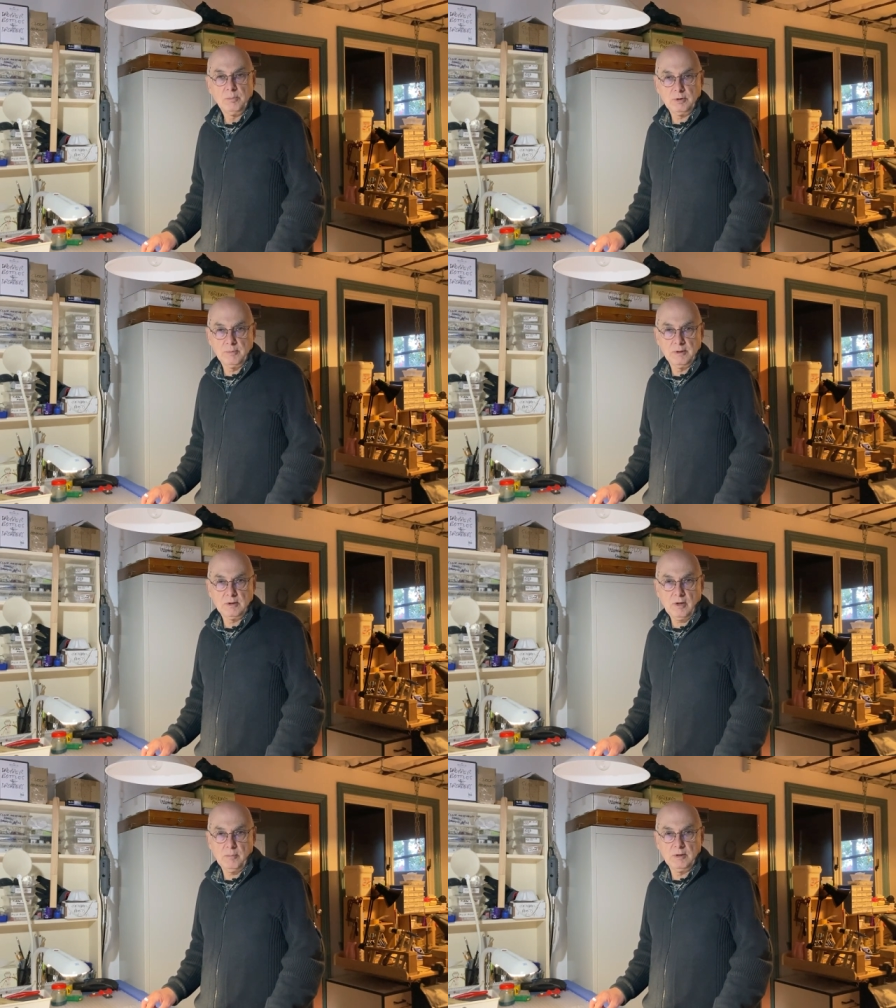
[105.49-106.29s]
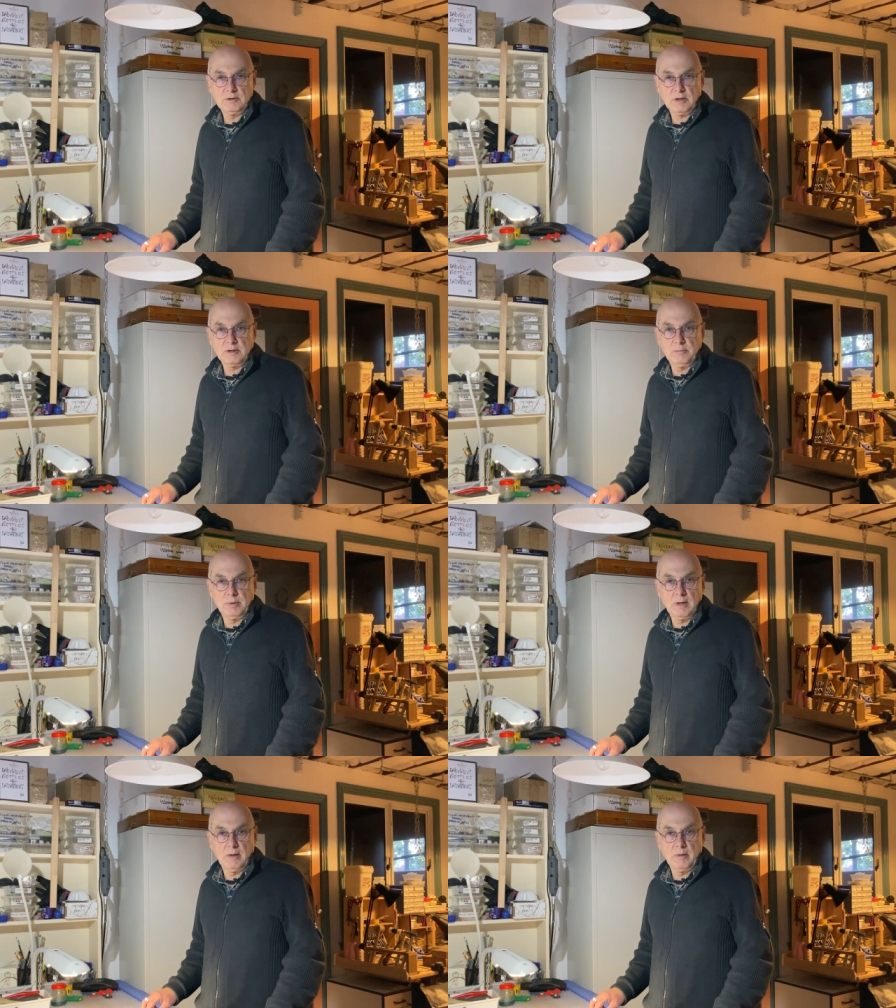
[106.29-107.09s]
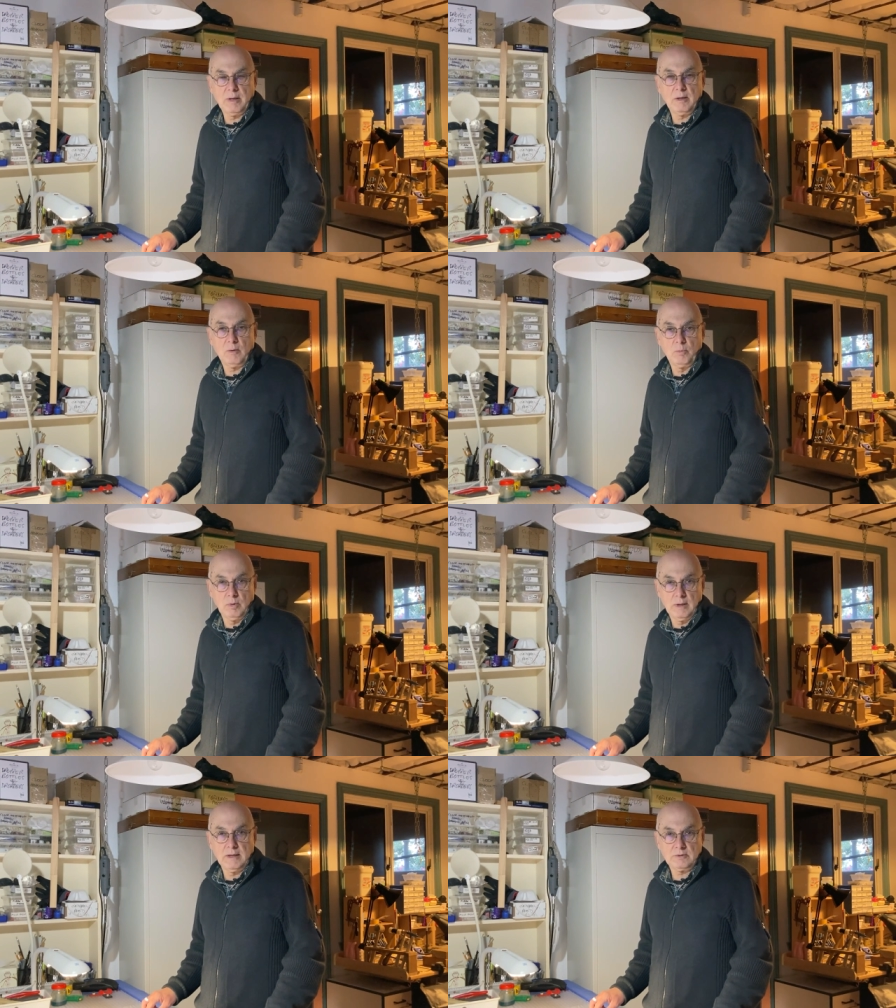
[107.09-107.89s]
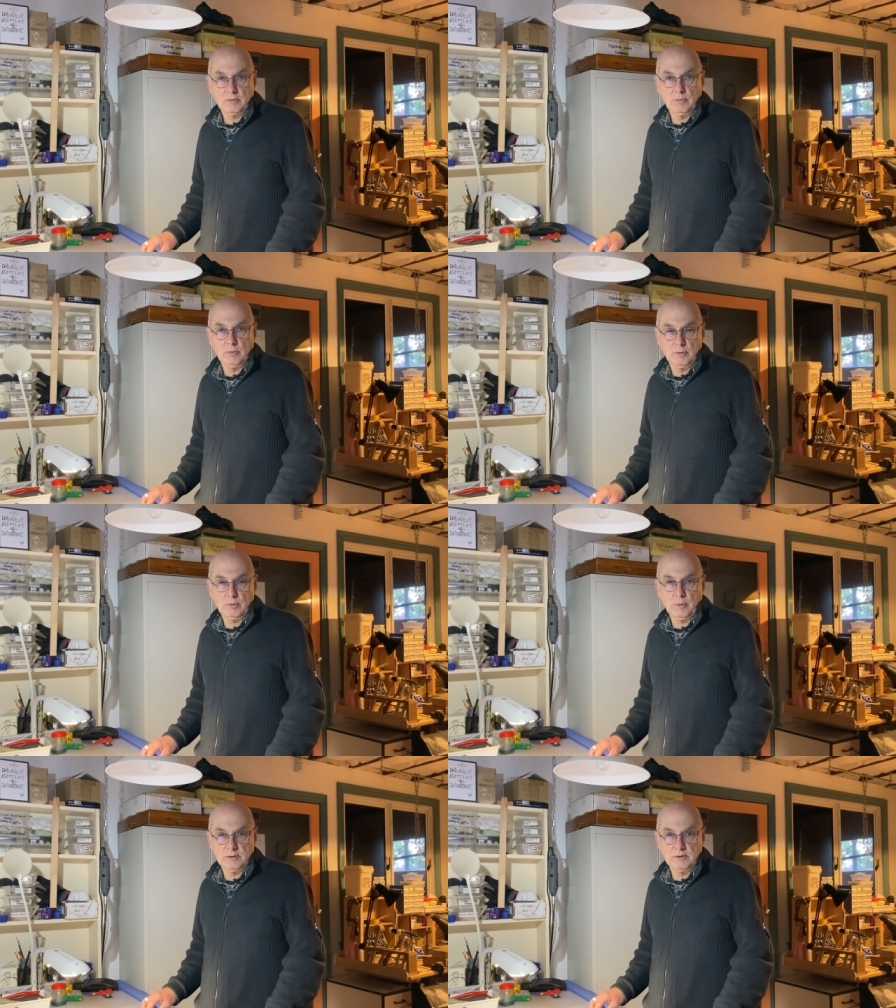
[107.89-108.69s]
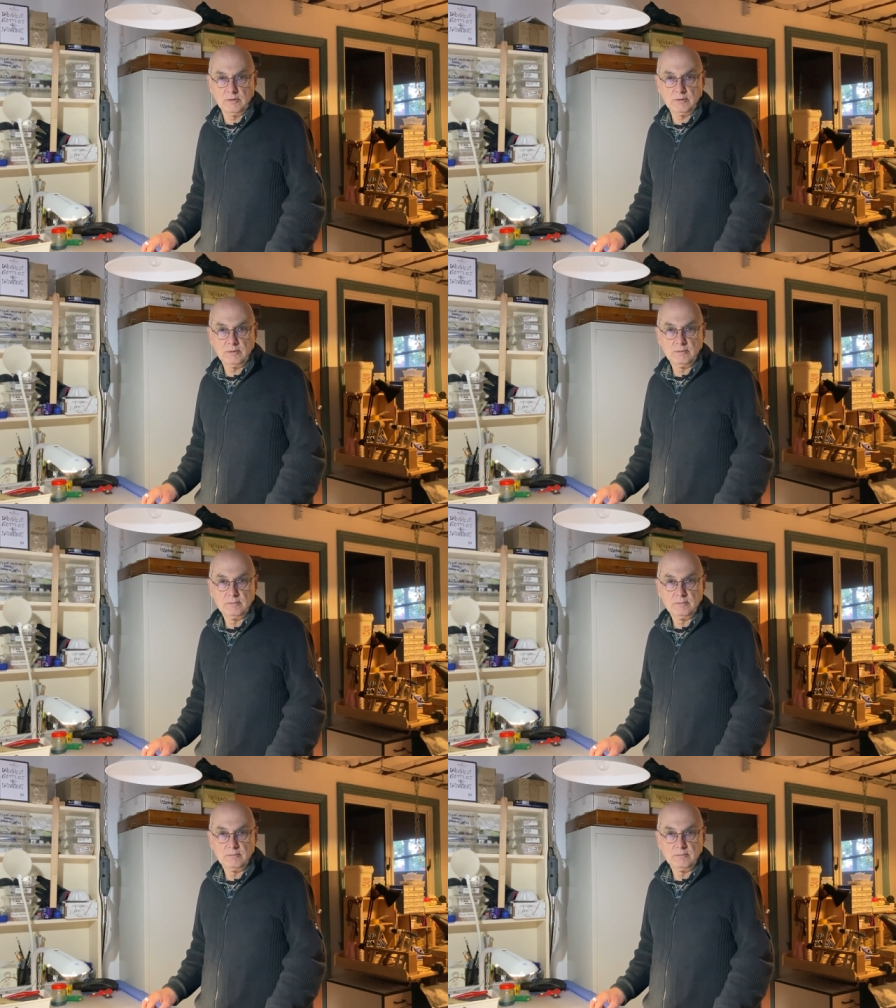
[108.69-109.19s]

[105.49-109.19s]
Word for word: put them in the comments section below and I will answer all your questions.